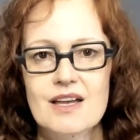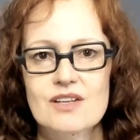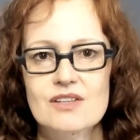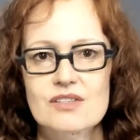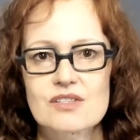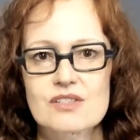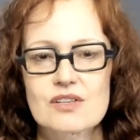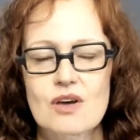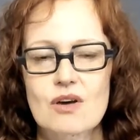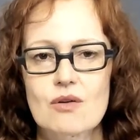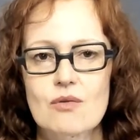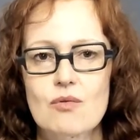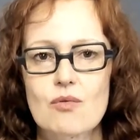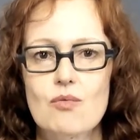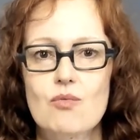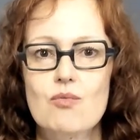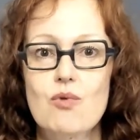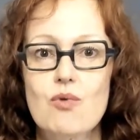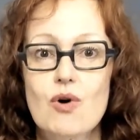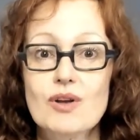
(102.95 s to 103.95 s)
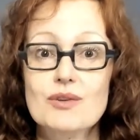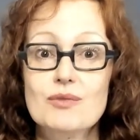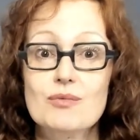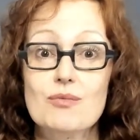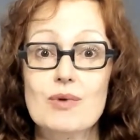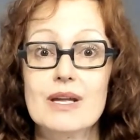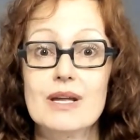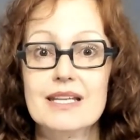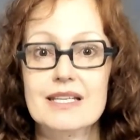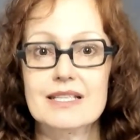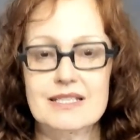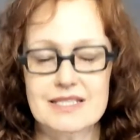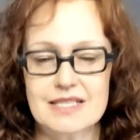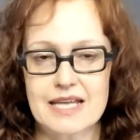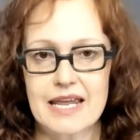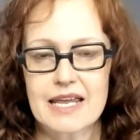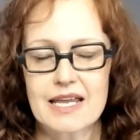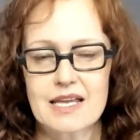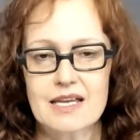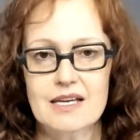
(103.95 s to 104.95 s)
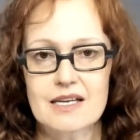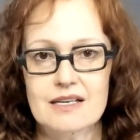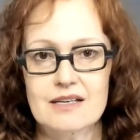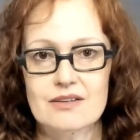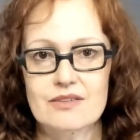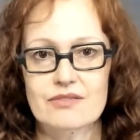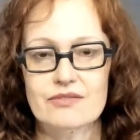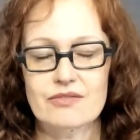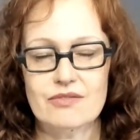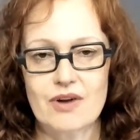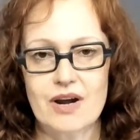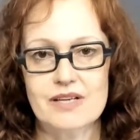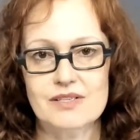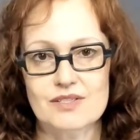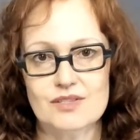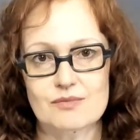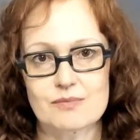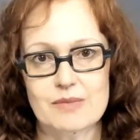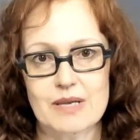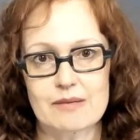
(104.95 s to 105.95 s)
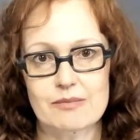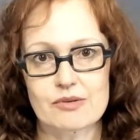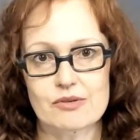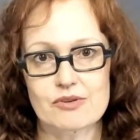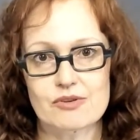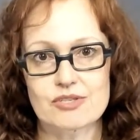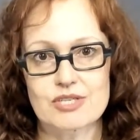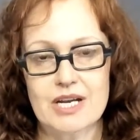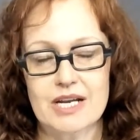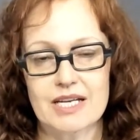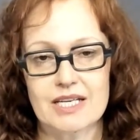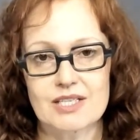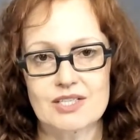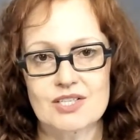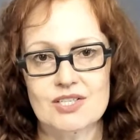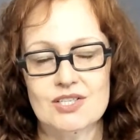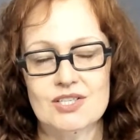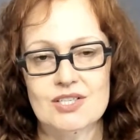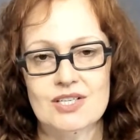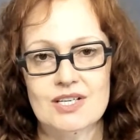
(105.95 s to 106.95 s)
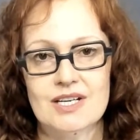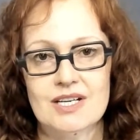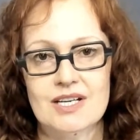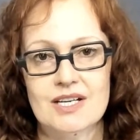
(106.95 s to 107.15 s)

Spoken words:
So what will it take for us to be able to change?